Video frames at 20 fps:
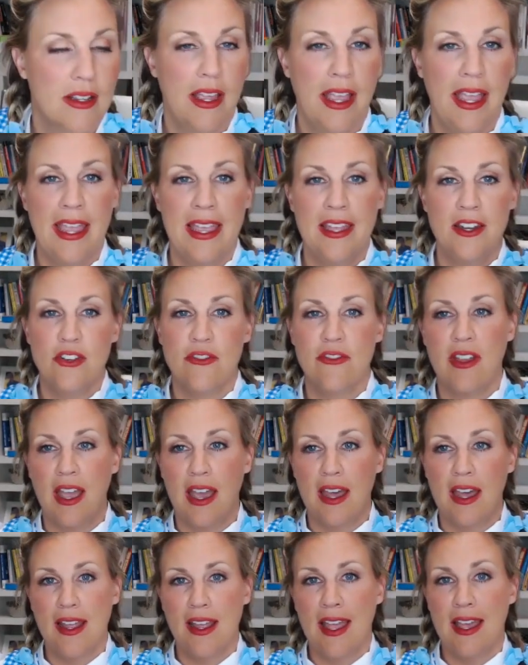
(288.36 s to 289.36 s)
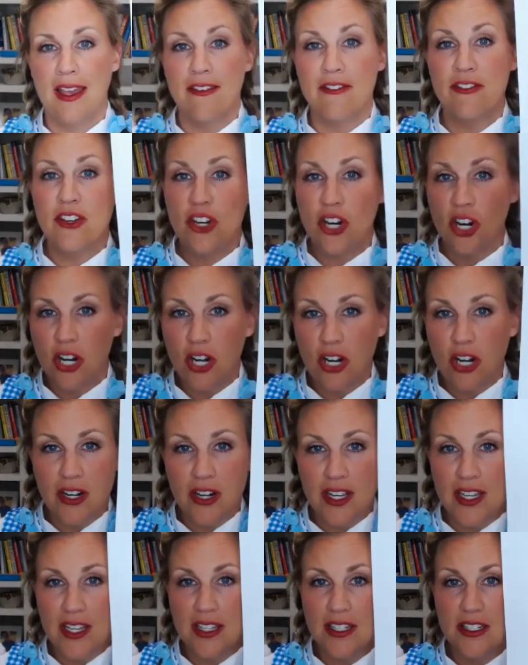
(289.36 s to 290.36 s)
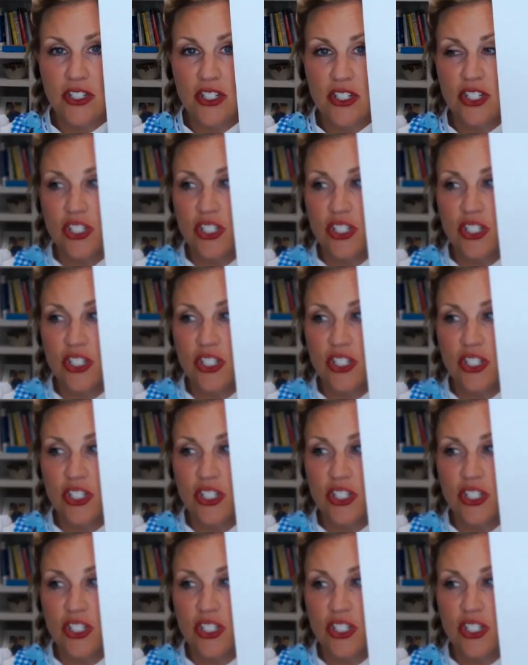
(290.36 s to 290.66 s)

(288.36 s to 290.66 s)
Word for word: and you've got to have courage,